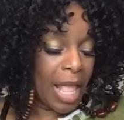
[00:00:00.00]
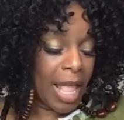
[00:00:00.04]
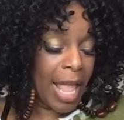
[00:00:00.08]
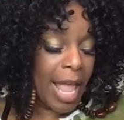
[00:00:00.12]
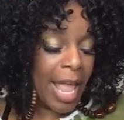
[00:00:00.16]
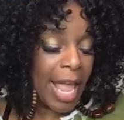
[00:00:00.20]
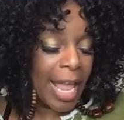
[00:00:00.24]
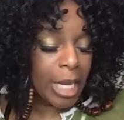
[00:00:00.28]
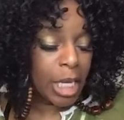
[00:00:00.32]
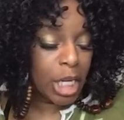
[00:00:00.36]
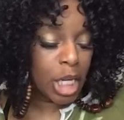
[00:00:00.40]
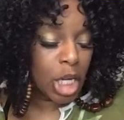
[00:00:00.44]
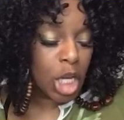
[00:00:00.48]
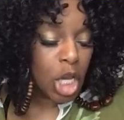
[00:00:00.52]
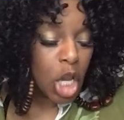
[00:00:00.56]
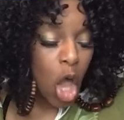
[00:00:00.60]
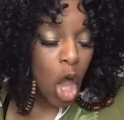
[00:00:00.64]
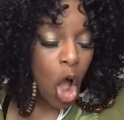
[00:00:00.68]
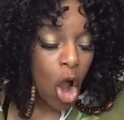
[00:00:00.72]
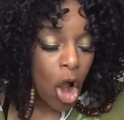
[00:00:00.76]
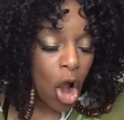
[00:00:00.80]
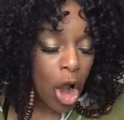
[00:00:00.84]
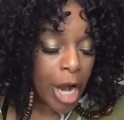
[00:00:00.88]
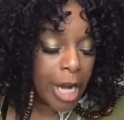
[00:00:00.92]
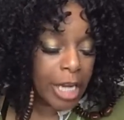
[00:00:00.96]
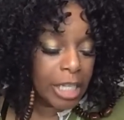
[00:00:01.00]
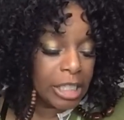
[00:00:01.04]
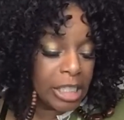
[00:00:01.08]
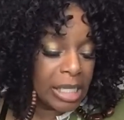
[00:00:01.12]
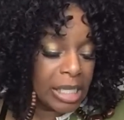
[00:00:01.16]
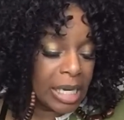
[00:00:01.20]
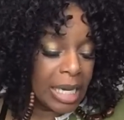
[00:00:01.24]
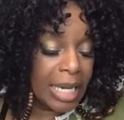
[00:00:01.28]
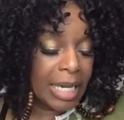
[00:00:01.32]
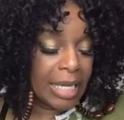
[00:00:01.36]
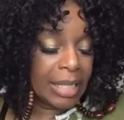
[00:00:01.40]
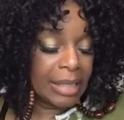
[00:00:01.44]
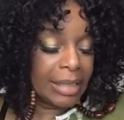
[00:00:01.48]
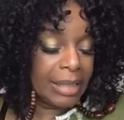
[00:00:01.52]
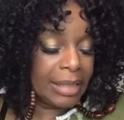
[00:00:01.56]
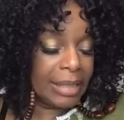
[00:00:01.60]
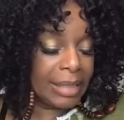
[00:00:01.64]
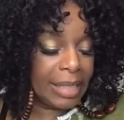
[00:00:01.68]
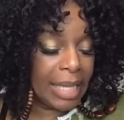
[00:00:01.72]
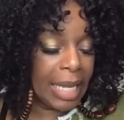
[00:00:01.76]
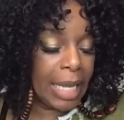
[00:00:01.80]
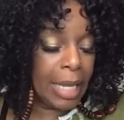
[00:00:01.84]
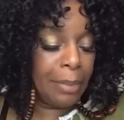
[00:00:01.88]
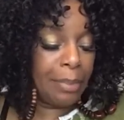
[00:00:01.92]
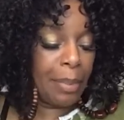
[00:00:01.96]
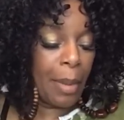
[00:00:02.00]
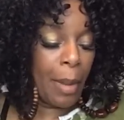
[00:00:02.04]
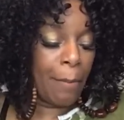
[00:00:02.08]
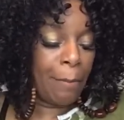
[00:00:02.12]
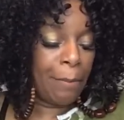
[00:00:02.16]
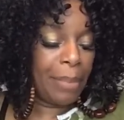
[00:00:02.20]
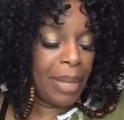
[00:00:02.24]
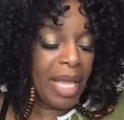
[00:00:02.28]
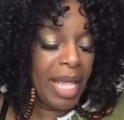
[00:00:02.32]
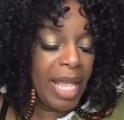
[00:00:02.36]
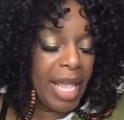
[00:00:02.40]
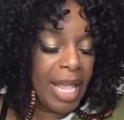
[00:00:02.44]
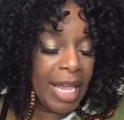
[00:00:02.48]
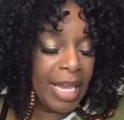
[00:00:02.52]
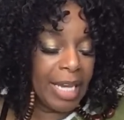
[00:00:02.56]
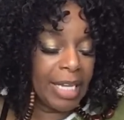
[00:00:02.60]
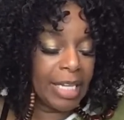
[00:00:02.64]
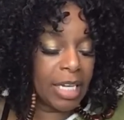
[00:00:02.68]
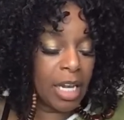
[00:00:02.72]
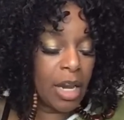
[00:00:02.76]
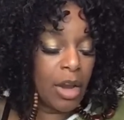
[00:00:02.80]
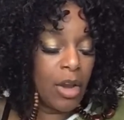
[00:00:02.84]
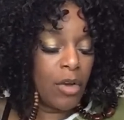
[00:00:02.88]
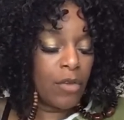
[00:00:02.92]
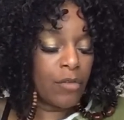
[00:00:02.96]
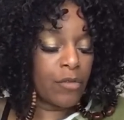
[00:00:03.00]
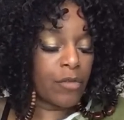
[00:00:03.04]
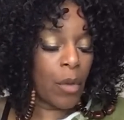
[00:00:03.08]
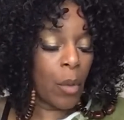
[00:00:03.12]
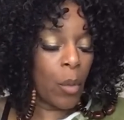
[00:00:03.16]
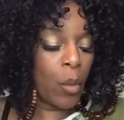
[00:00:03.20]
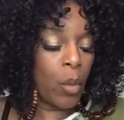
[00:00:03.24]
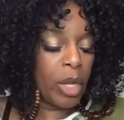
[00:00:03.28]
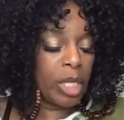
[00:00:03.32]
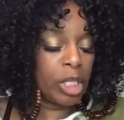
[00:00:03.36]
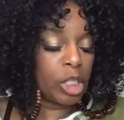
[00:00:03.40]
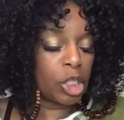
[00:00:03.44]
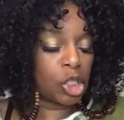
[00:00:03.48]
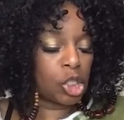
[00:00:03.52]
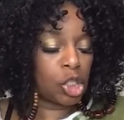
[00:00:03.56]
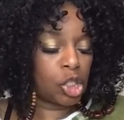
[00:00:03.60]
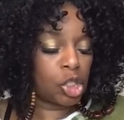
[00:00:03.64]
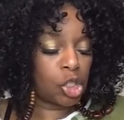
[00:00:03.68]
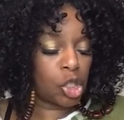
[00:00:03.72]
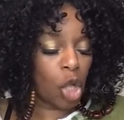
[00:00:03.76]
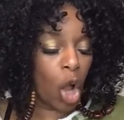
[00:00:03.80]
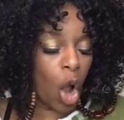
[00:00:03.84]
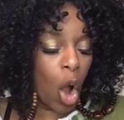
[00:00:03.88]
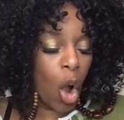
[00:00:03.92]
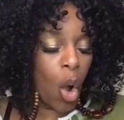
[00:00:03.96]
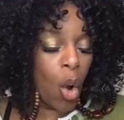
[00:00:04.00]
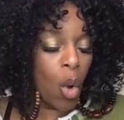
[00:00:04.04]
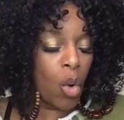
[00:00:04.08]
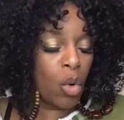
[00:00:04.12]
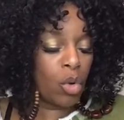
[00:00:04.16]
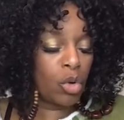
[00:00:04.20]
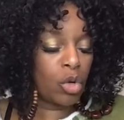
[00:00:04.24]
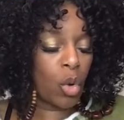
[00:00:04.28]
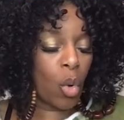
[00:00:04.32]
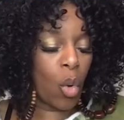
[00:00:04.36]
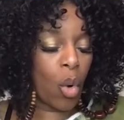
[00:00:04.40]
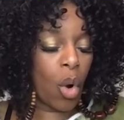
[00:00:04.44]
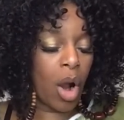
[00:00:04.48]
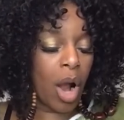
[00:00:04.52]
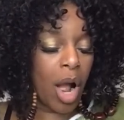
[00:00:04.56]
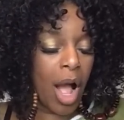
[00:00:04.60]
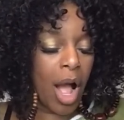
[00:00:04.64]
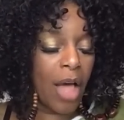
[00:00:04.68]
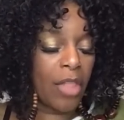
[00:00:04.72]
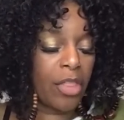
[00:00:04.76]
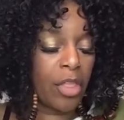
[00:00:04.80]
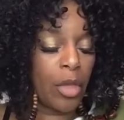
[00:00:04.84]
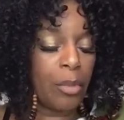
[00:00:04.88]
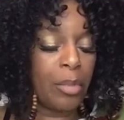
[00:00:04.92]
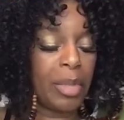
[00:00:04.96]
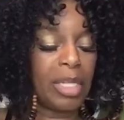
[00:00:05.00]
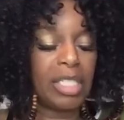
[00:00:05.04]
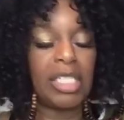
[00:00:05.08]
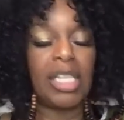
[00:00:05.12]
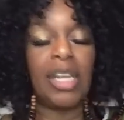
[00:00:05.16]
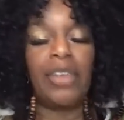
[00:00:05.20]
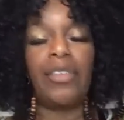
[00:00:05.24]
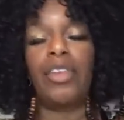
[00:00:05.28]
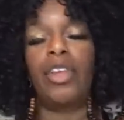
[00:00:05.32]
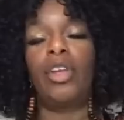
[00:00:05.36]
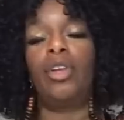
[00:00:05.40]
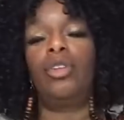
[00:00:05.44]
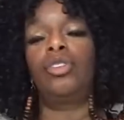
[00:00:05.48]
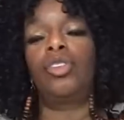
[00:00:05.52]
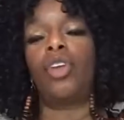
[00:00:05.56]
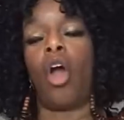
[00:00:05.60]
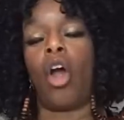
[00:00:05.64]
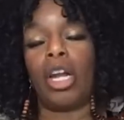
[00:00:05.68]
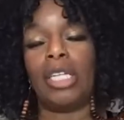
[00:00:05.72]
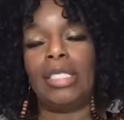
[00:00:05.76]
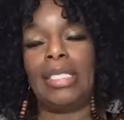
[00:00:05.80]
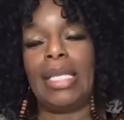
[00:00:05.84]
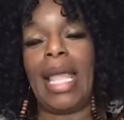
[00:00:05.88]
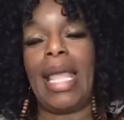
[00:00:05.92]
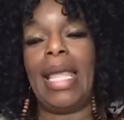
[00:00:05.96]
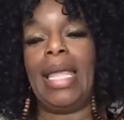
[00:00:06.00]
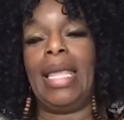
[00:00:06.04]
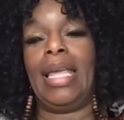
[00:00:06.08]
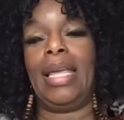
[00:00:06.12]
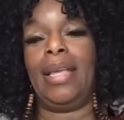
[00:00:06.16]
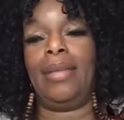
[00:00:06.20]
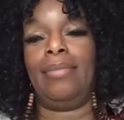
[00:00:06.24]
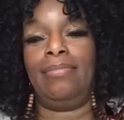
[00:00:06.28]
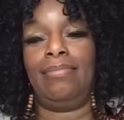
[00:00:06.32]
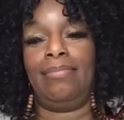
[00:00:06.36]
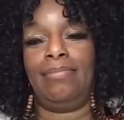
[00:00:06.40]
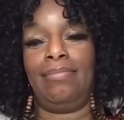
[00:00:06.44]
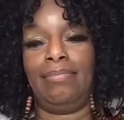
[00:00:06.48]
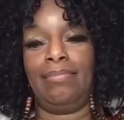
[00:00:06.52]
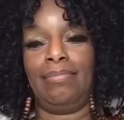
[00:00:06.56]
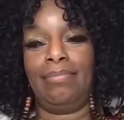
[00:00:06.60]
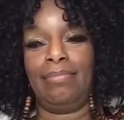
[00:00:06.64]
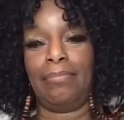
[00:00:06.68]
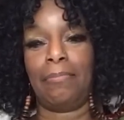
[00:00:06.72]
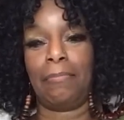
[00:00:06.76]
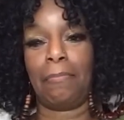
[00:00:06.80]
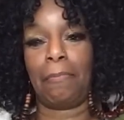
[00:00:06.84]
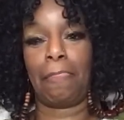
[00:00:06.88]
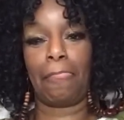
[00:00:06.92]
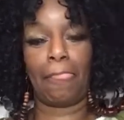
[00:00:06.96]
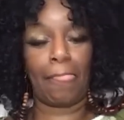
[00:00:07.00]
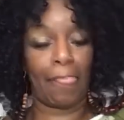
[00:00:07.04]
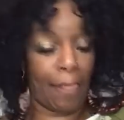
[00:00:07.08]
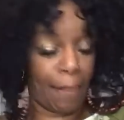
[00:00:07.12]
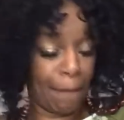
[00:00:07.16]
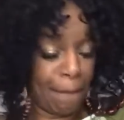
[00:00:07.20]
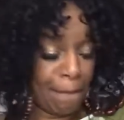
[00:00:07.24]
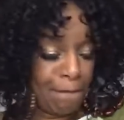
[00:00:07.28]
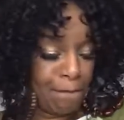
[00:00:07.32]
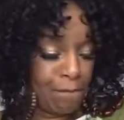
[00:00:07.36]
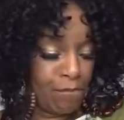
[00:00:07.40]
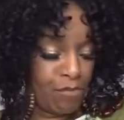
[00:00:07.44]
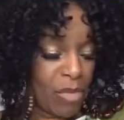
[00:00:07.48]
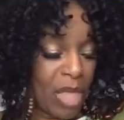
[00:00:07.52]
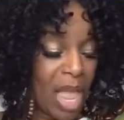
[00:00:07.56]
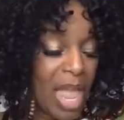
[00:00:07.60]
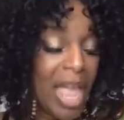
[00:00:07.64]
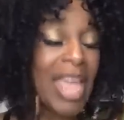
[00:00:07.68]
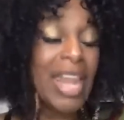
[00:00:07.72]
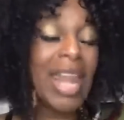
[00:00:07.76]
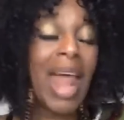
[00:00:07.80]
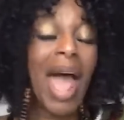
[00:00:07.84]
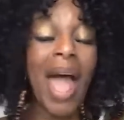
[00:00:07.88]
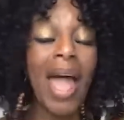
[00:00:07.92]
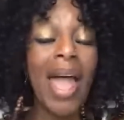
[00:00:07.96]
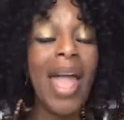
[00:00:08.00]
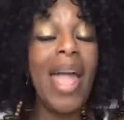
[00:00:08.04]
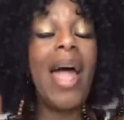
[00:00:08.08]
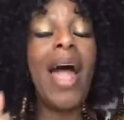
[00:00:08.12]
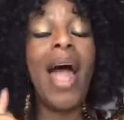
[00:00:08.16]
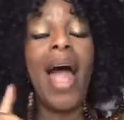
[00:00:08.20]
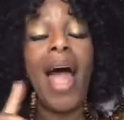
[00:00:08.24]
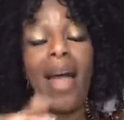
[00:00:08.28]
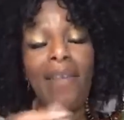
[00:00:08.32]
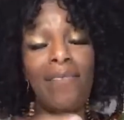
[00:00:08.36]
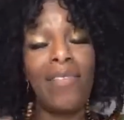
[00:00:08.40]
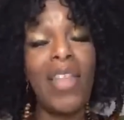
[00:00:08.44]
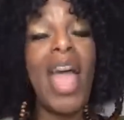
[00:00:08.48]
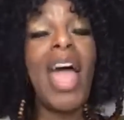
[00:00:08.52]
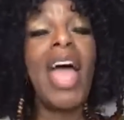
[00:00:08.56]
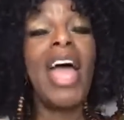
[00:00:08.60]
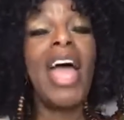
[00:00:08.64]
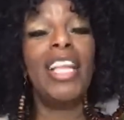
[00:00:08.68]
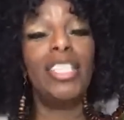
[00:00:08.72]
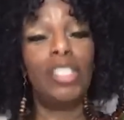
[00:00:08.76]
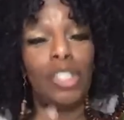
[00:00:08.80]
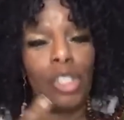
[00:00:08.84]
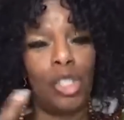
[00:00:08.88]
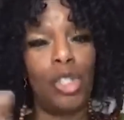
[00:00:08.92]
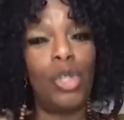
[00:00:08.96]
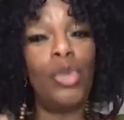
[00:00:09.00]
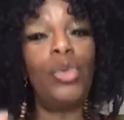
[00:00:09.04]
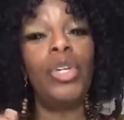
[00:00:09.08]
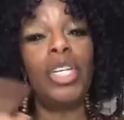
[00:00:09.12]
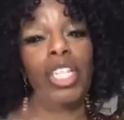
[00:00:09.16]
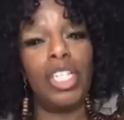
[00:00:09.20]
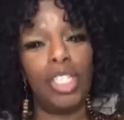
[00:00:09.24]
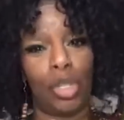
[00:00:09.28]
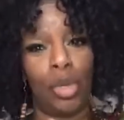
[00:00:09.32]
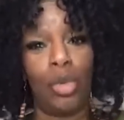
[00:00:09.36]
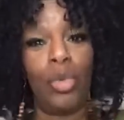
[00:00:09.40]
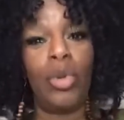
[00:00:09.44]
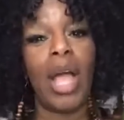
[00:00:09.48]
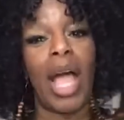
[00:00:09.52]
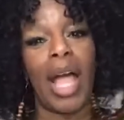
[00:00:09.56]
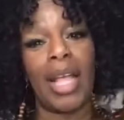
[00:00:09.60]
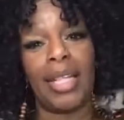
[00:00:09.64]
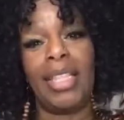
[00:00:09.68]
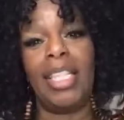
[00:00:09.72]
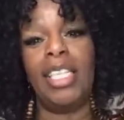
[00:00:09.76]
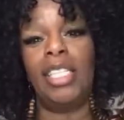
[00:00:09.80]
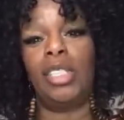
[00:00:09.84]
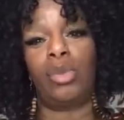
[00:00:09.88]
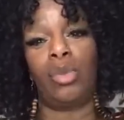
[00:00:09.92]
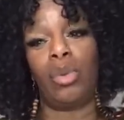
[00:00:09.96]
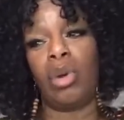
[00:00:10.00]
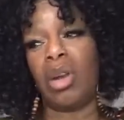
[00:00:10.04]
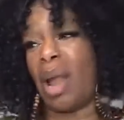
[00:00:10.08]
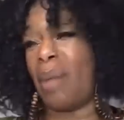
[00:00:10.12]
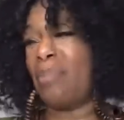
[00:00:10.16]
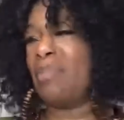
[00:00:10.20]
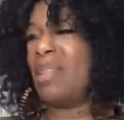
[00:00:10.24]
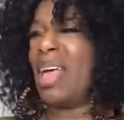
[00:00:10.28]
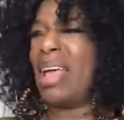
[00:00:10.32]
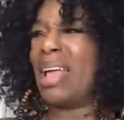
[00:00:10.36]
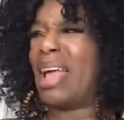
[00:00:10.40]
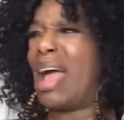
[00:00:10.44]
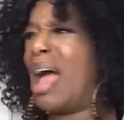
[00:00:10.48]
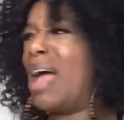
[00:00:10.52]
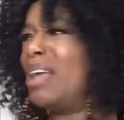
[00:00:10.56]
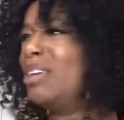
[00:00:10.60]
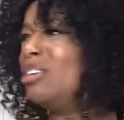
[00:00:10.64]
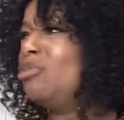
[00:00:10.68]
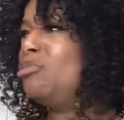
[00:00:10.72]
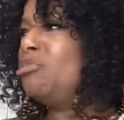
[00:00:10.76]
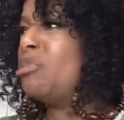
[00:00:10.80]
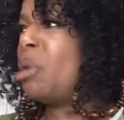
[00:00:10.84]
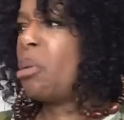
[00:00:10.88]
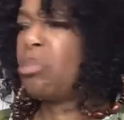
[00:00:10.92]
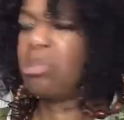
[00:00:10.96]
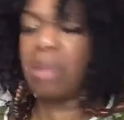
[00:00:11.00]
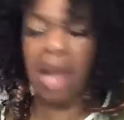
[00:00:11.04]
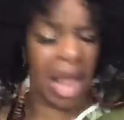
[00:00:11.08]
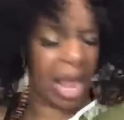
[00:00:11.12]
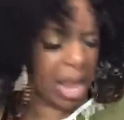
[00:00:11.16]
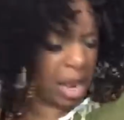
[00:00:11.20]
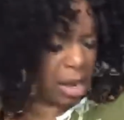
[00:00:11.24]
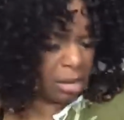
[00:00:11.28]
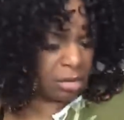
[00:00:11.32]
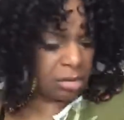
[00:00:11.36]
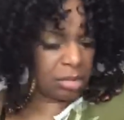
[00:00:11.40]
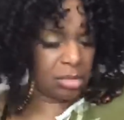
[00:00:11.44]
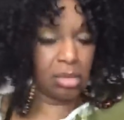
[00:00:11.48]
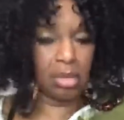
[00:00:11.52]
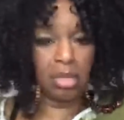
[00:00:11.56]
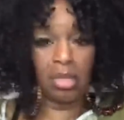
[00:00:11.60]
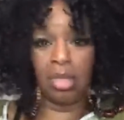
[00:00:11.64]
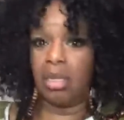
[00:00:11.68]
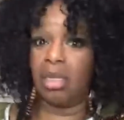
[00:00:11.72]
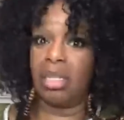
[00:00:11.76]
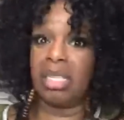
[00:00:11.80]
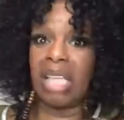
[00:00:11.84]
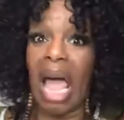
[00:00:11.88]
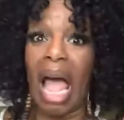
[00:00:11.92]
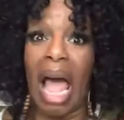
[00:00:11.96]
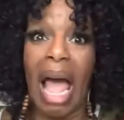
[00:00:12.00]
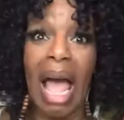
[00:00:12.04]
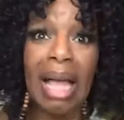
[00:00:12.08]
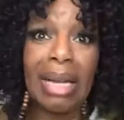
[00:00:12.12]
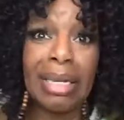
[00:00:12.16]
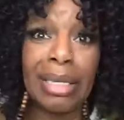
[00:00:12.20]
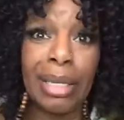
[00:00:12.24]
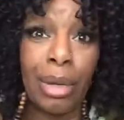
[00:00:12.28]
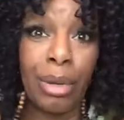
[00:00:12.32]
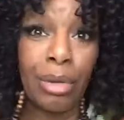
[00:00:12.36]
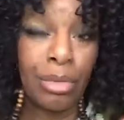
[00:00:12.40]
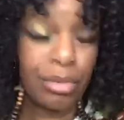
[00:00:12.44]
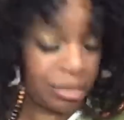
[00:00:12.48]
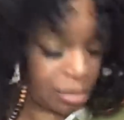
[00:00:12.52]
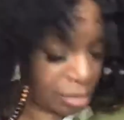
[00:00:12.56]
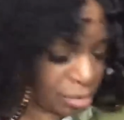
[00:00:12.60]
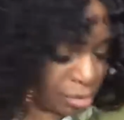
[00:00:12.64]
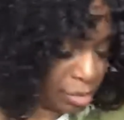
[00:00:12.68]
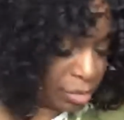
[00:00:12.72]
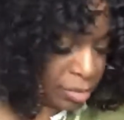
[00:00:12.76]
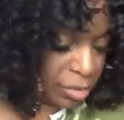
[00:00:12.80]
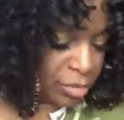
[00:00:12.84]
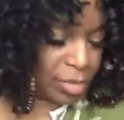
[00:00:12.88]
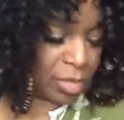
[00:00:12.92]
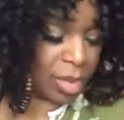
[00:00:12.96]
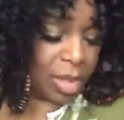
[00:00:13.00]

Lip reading: A large, deep pit from which stone or other materials are taken. And I've had students who got this one. I'm like, how you know that? I don't.